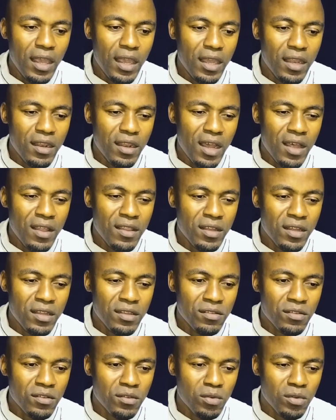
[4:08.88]
And
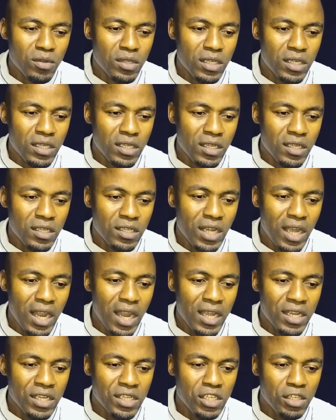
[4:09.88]
others
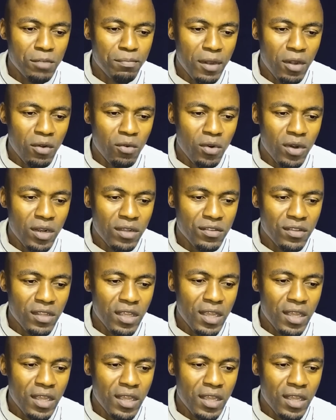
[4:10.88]
challenge Pangura,